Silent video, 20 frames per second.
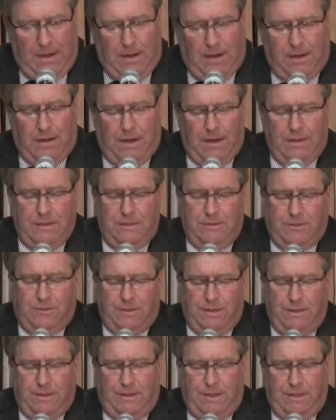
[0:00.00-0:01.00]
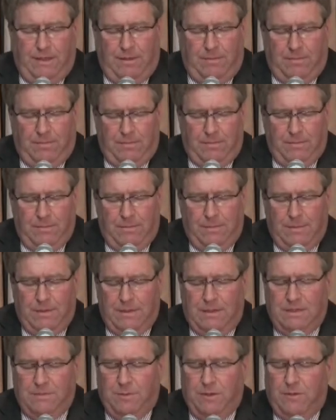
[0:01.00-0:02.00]
Our highly trained team
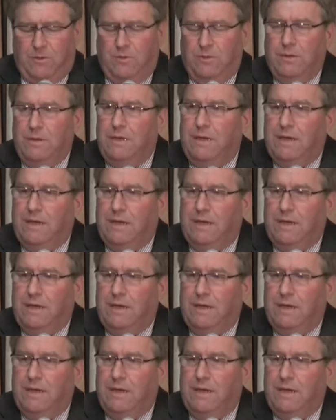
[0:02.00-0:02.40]
has been cooling